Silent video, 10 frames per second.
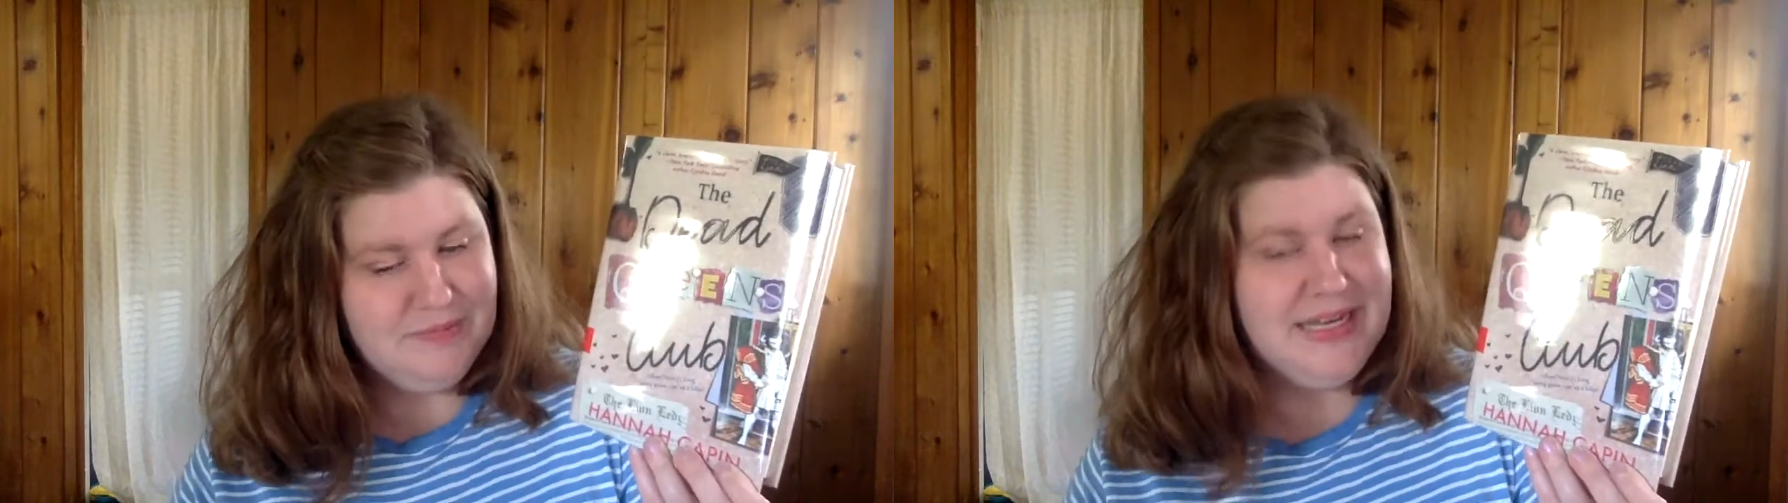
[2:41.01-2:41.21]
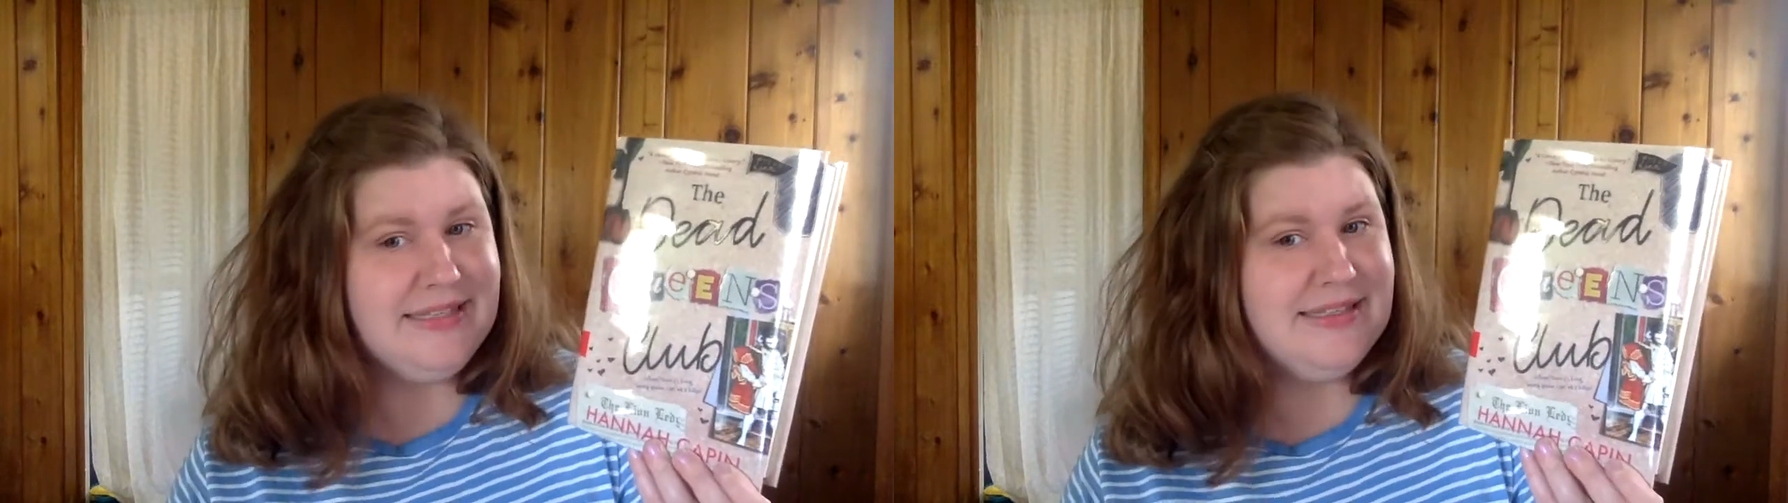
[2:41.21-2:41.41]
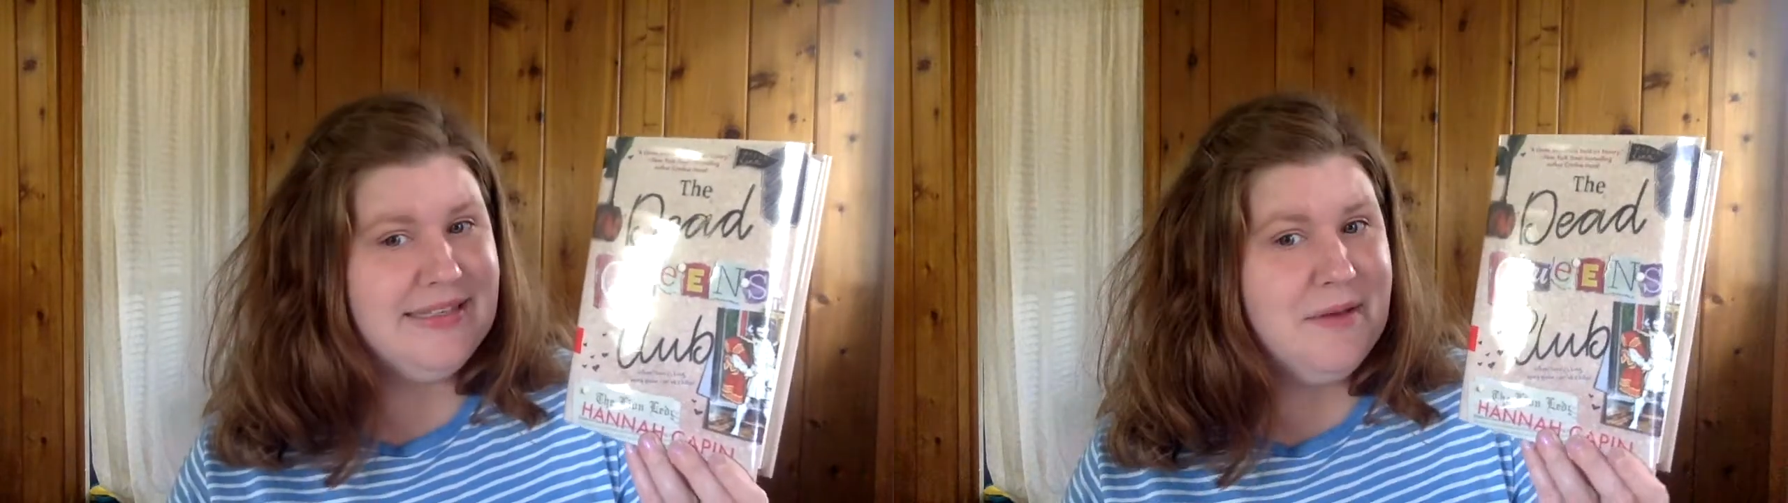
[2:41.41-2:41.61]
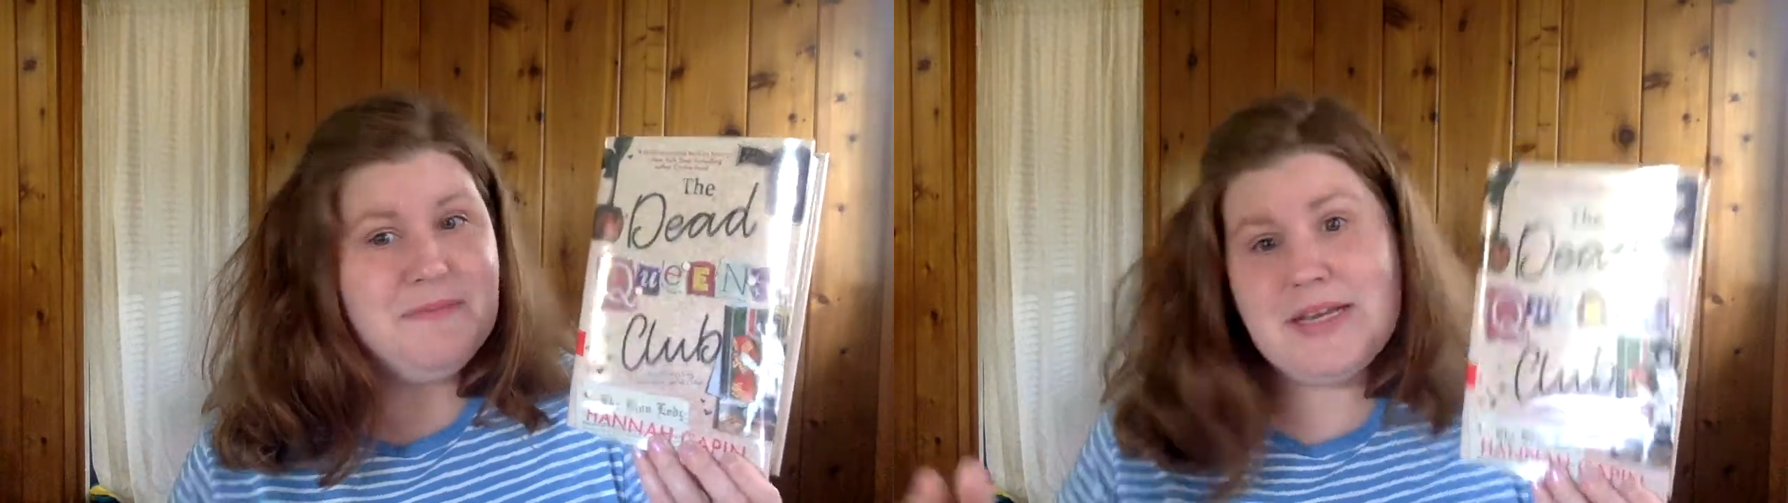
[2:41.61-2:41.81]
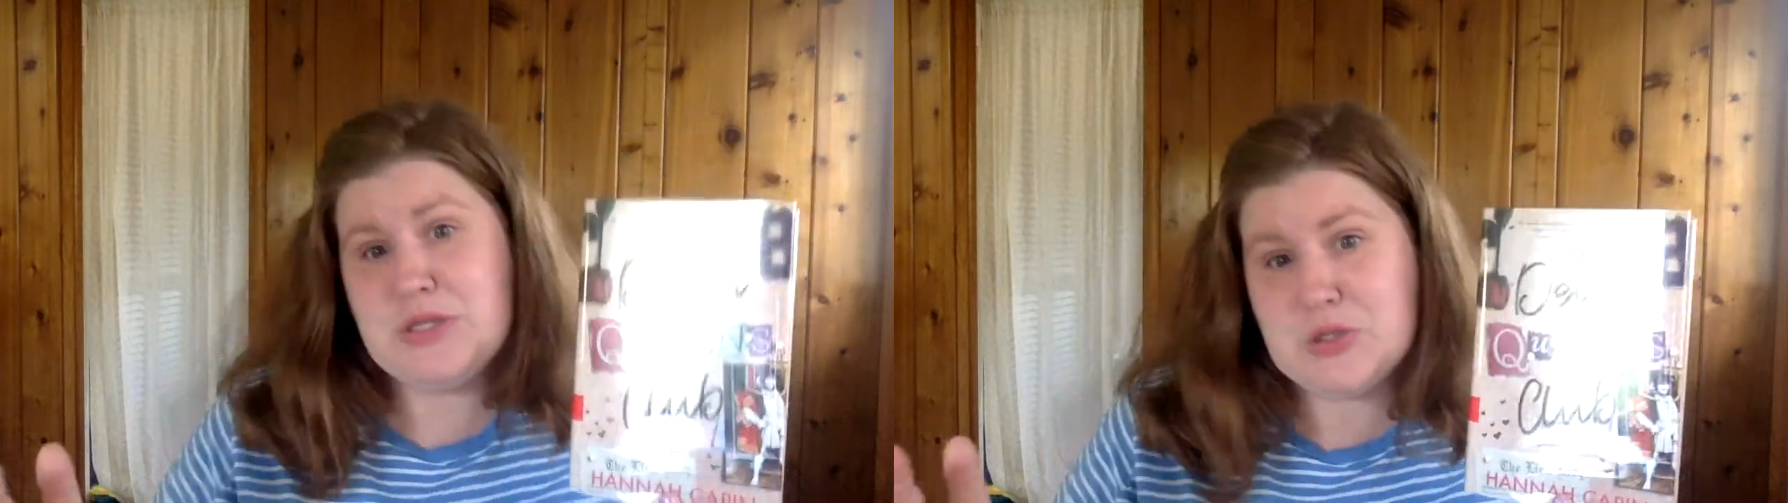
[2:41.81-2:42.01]
meets
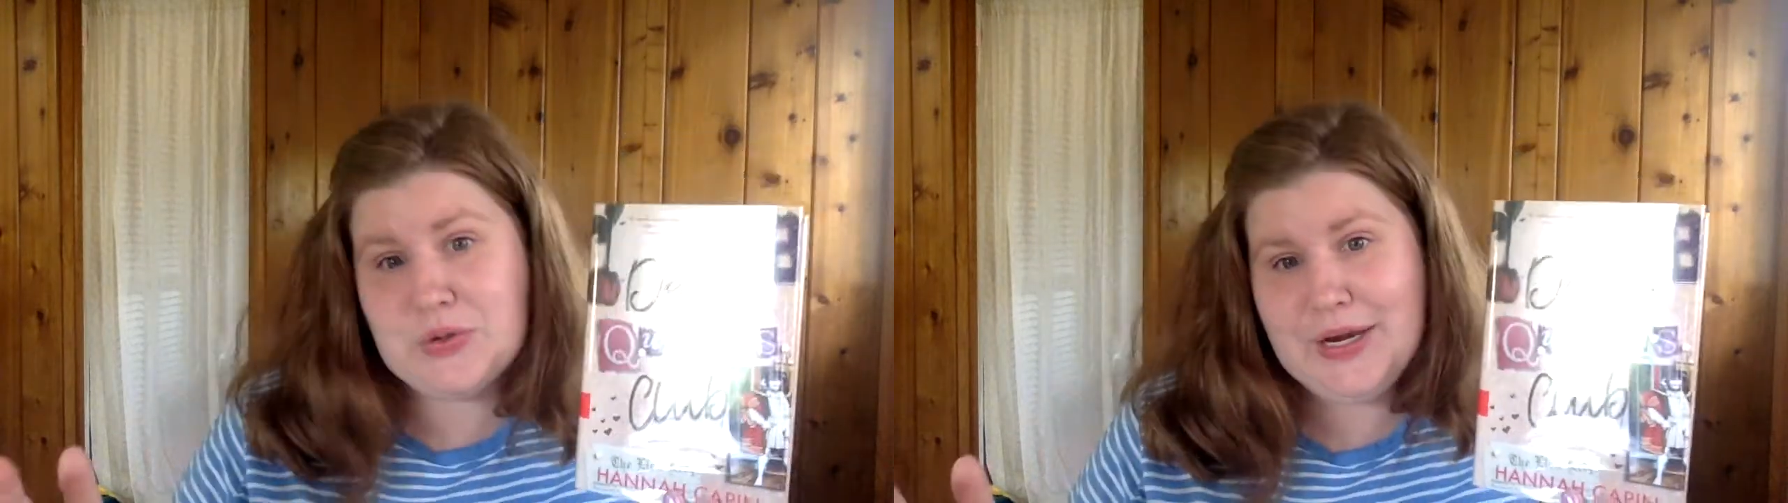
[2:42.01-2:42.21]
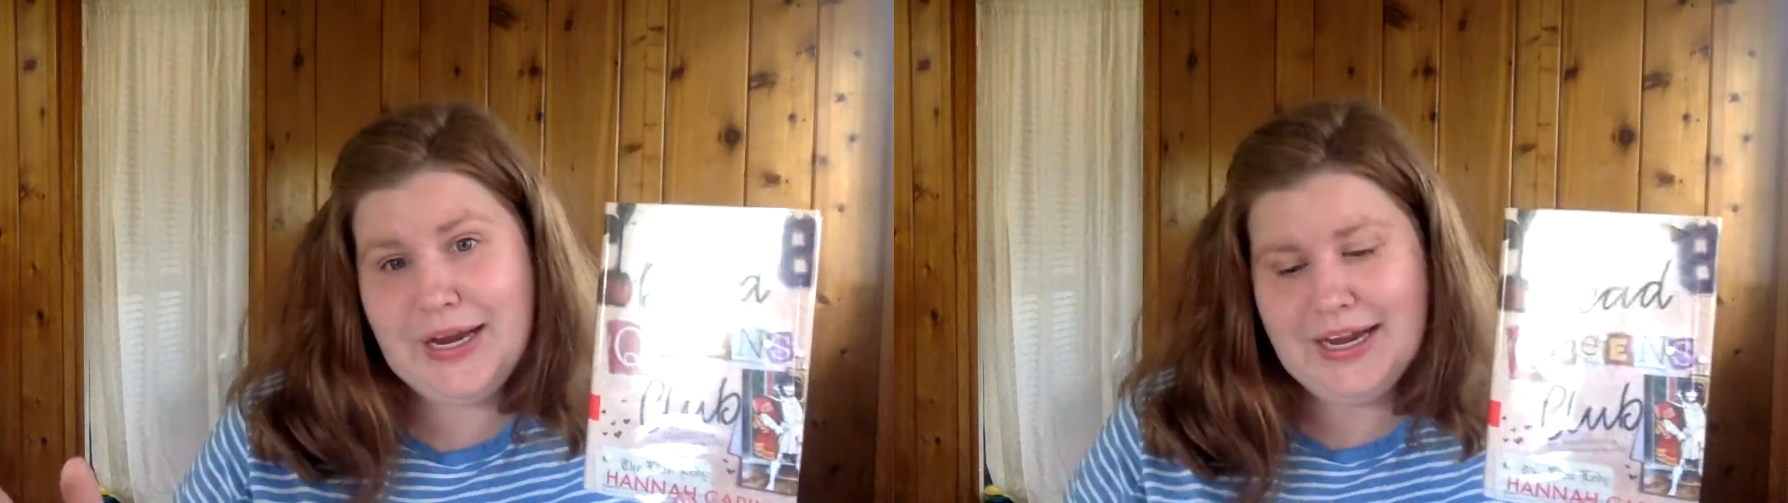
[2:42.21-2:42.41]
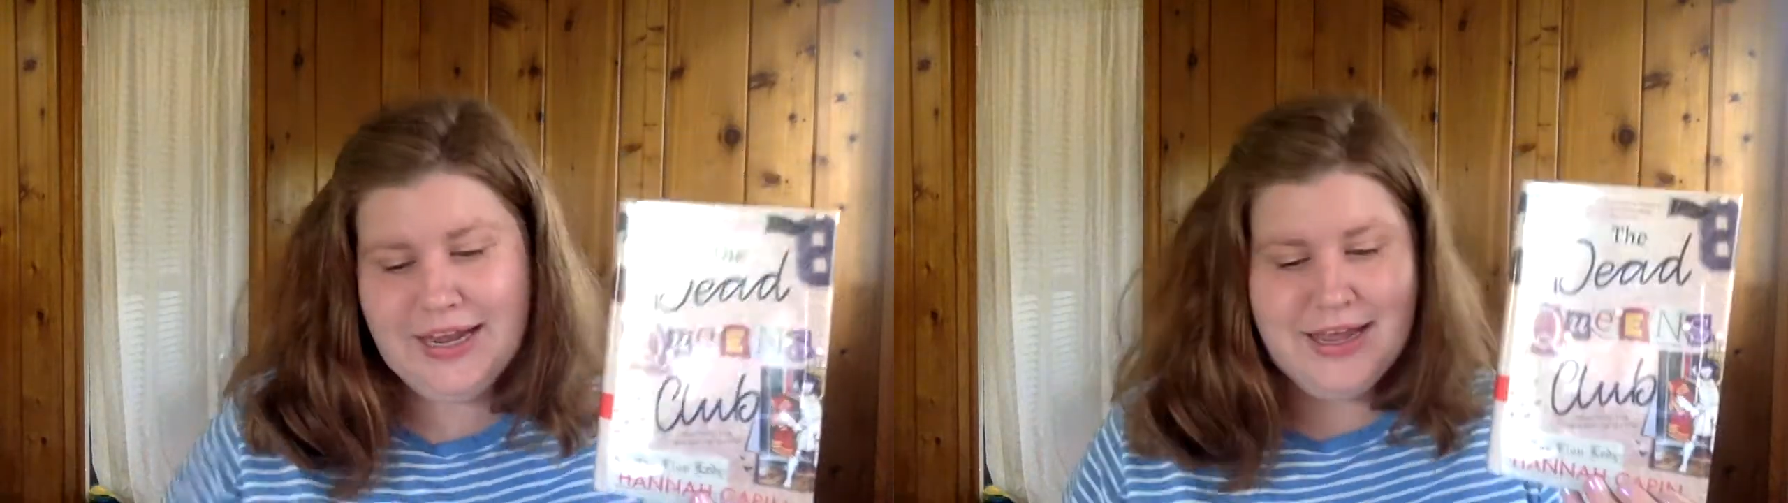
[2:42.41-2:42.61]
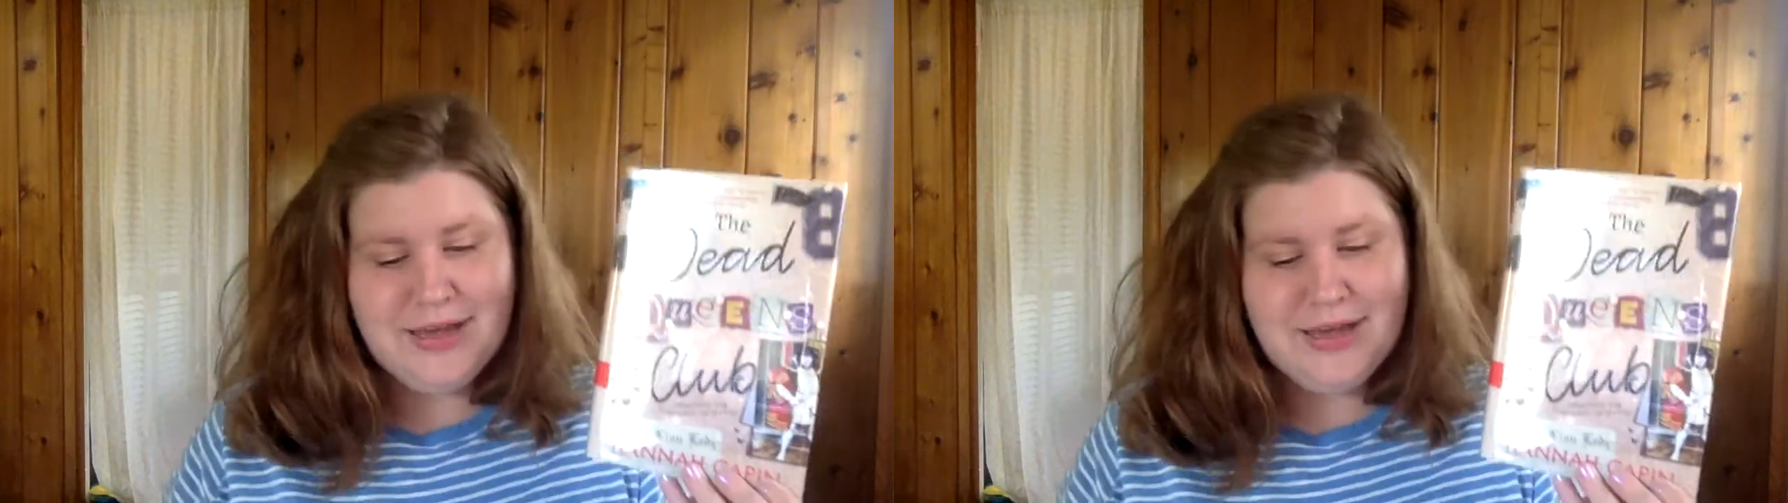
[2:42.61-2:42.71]
mystery.